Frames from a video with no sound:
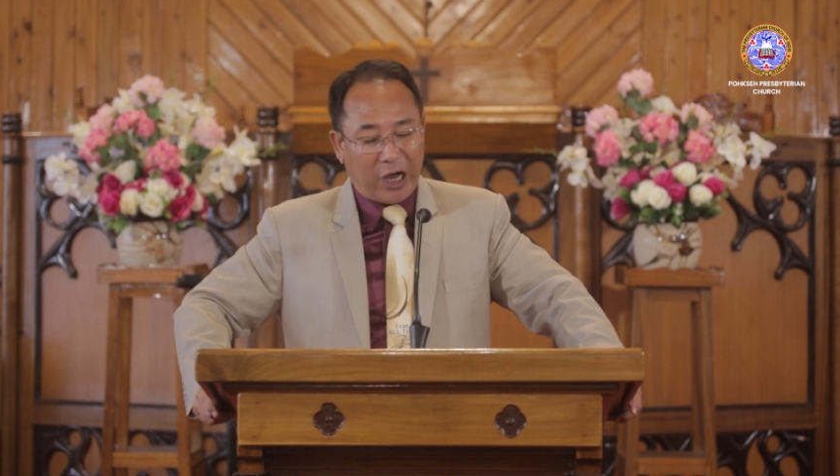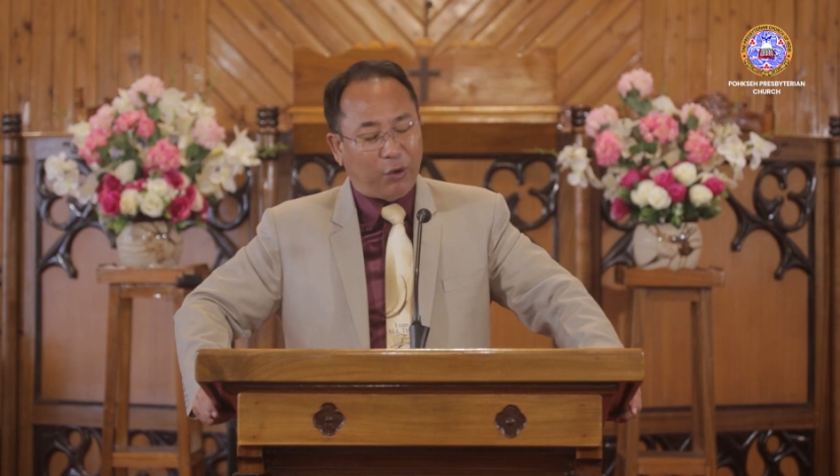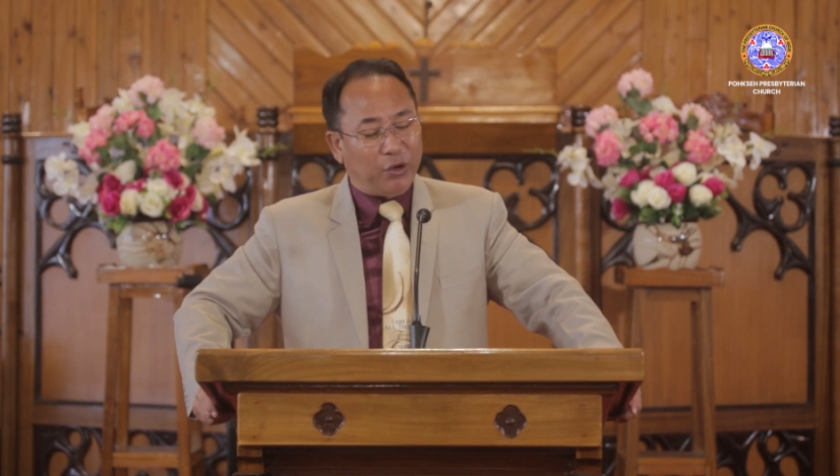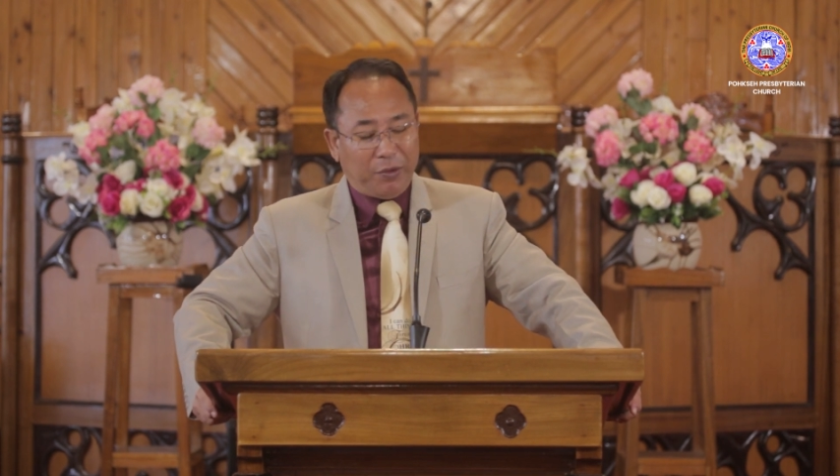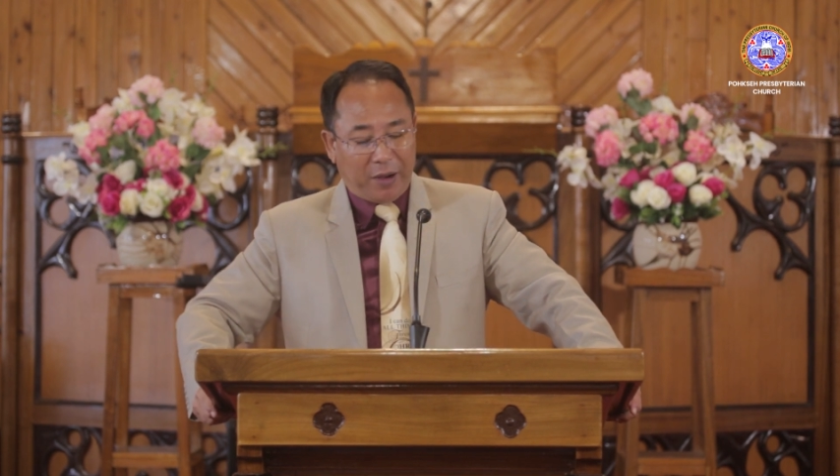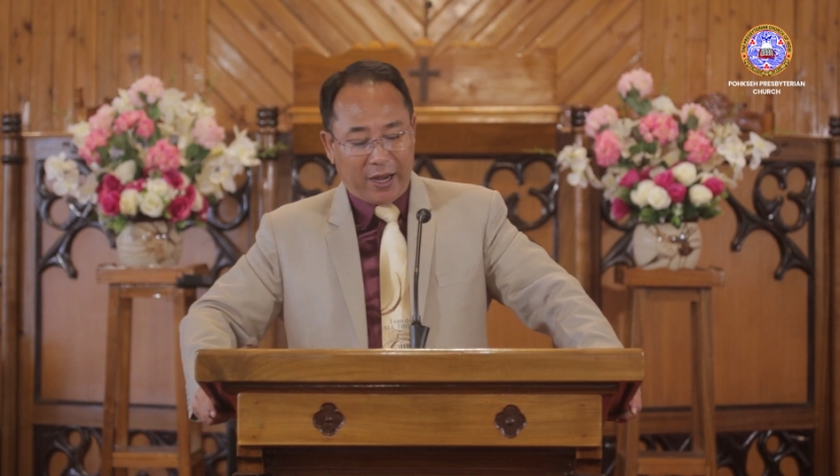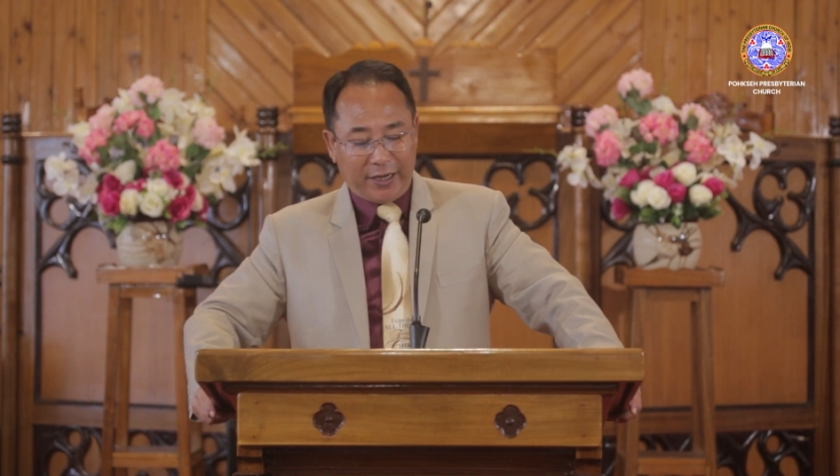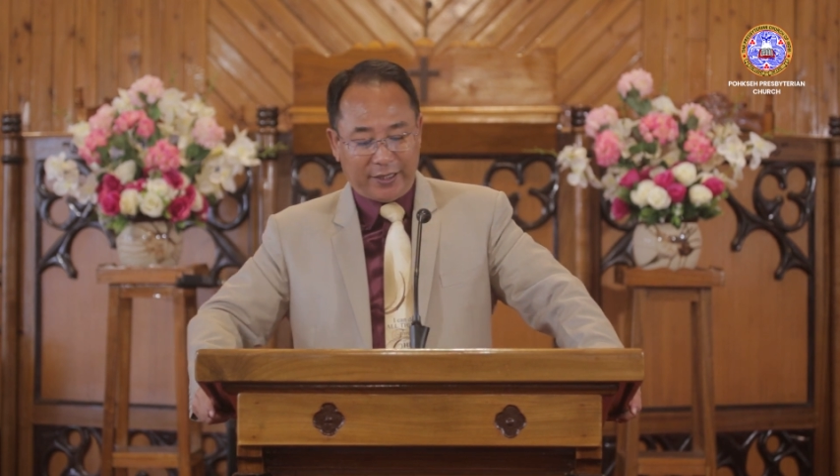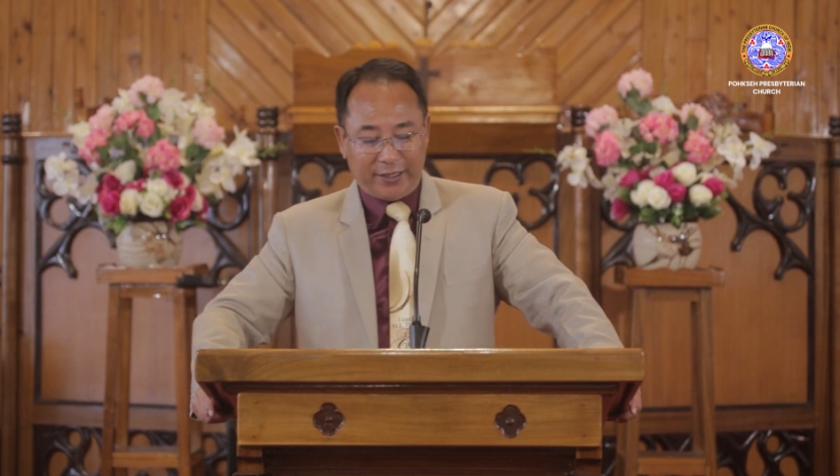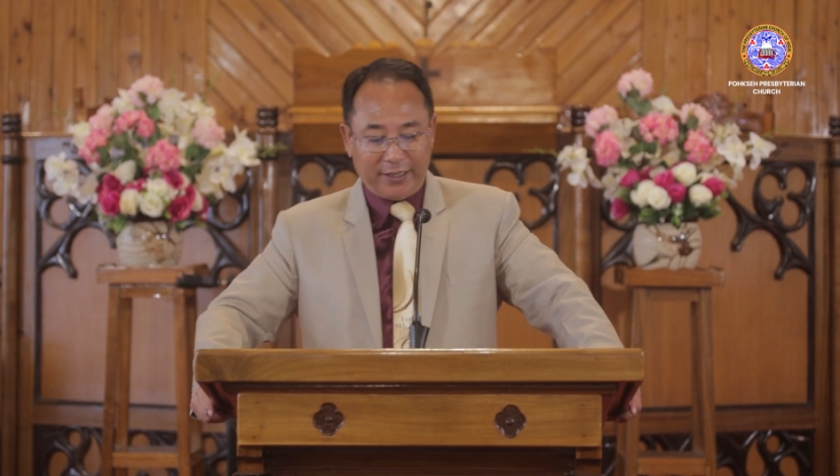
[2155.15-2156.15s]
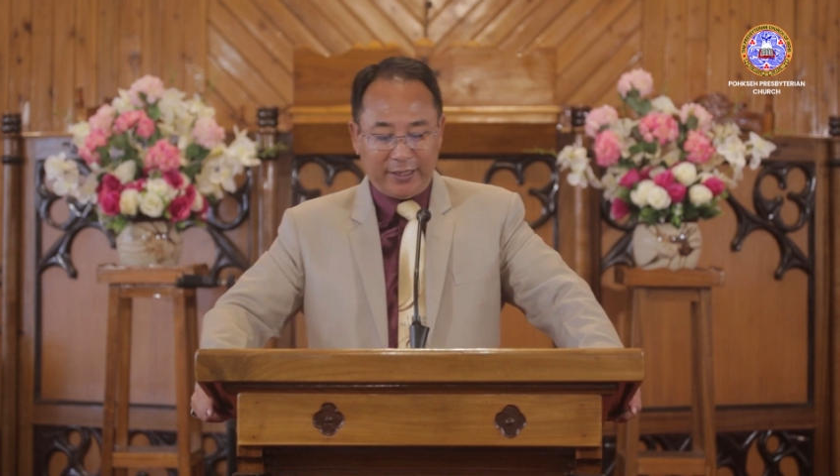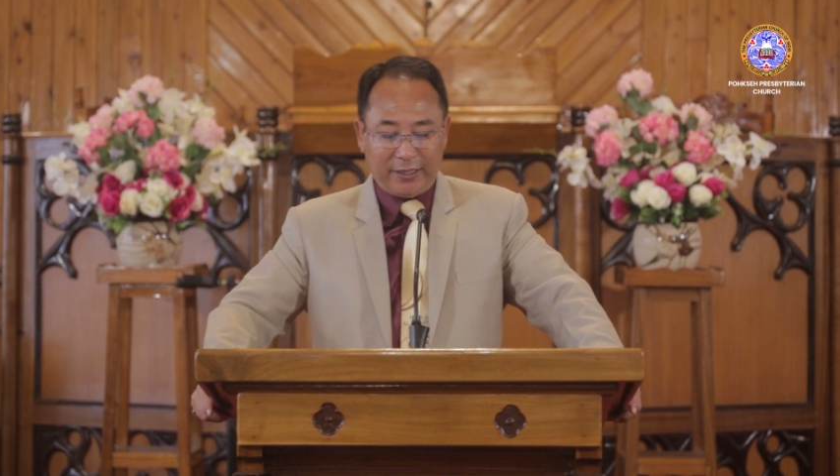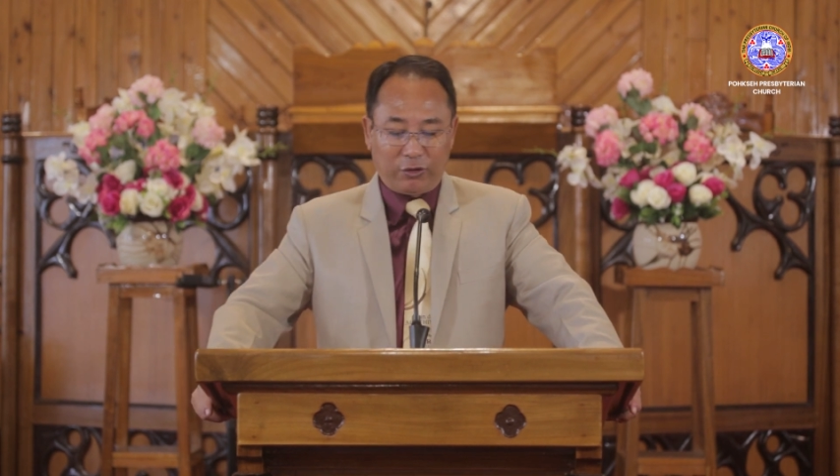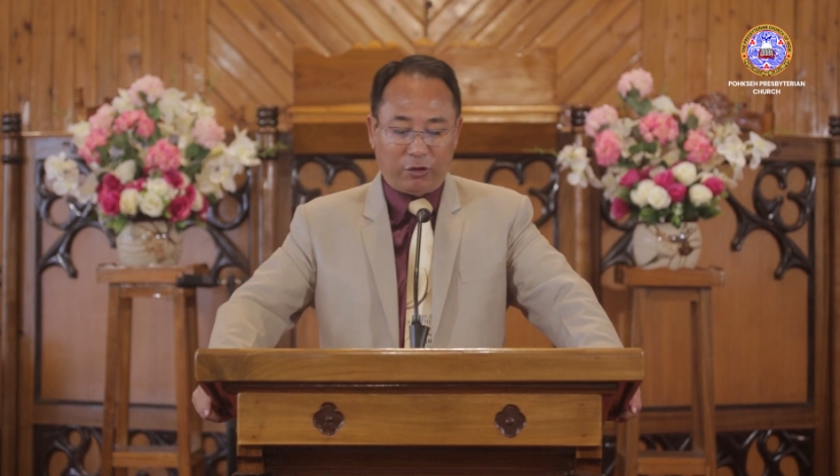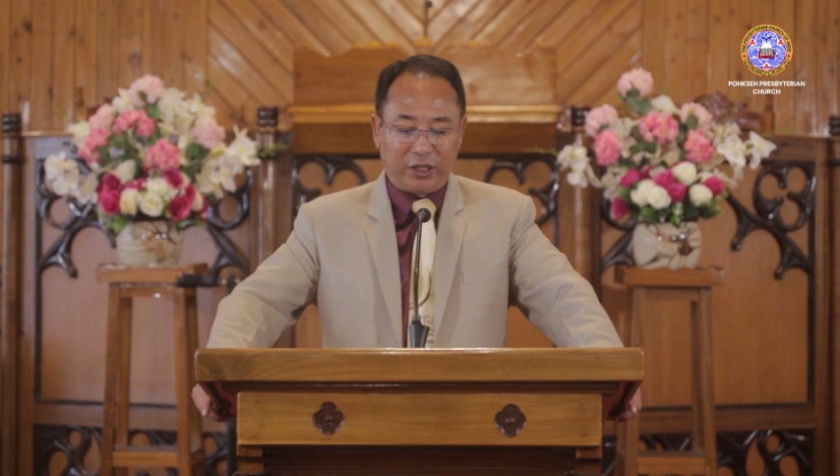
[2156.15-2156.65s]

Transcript: How can we buy the